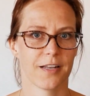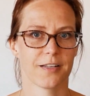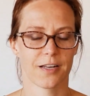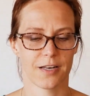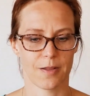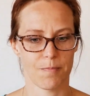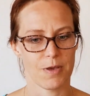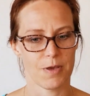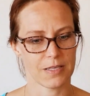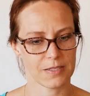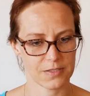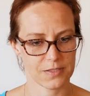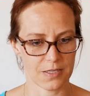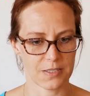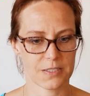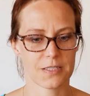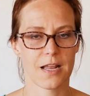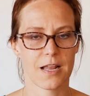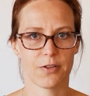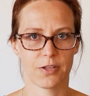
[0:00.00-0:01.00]
and it makes sense
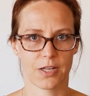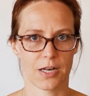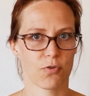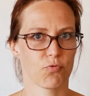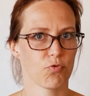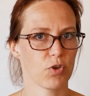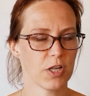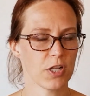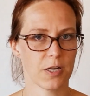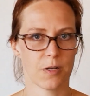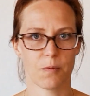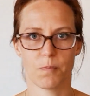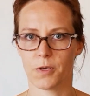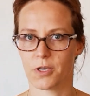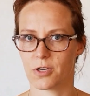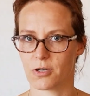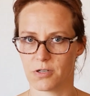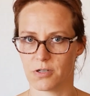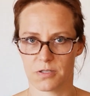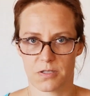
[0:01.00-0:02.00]
now that I read it
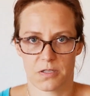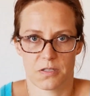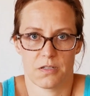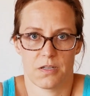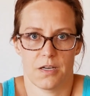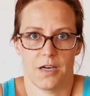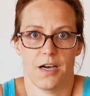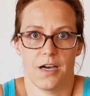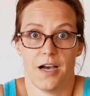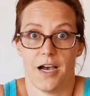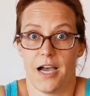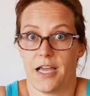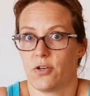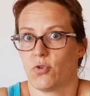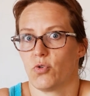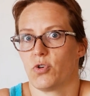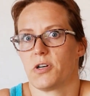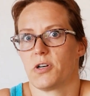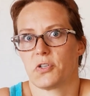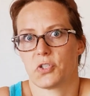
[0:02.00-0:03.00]
because I
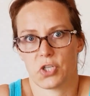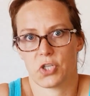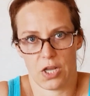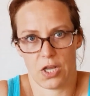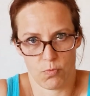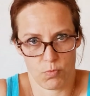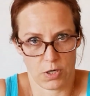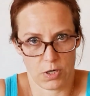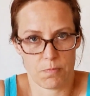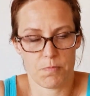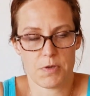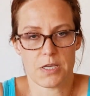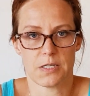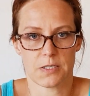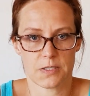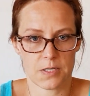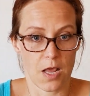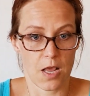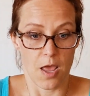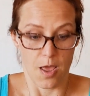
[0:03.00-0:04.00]
don't understand what it means.